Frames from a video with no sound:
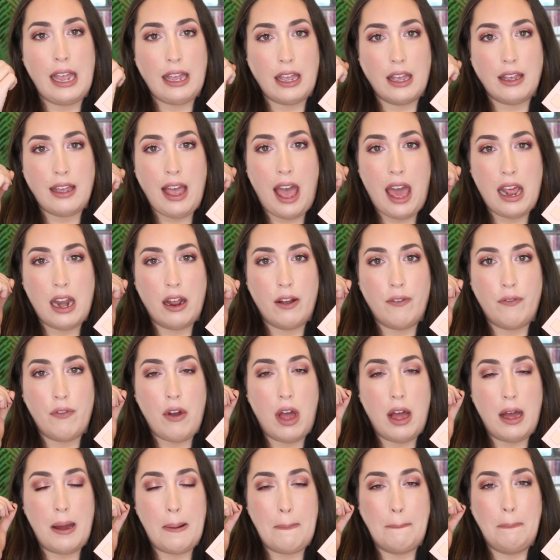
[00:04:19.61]
It can kind
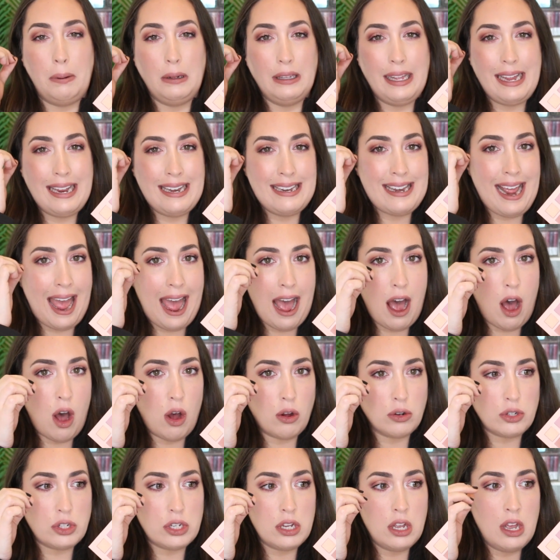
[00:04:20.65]
of um, blend
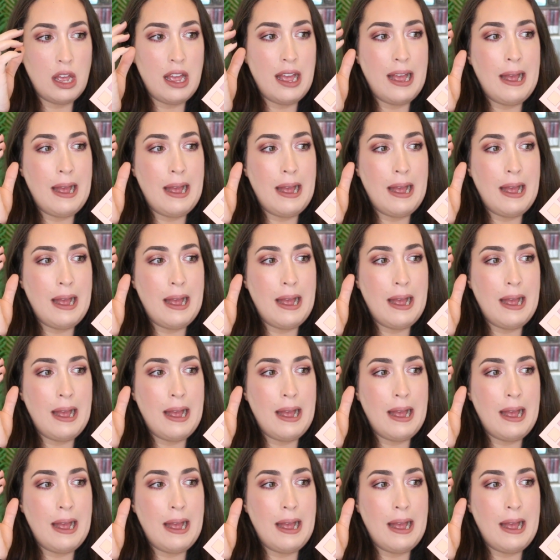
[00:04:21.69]
out